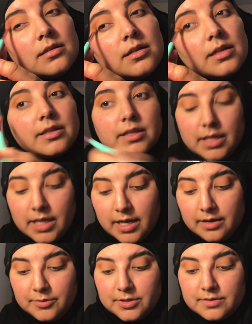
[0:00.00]
The
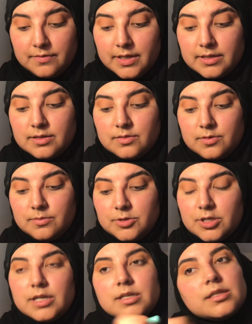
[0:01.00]
camera's face is what I'm
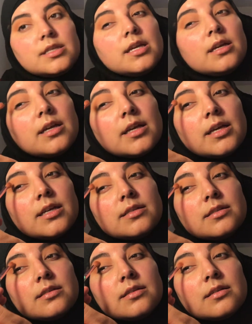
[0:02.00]
trying to say, I
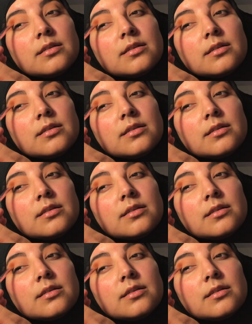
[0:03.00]
guess.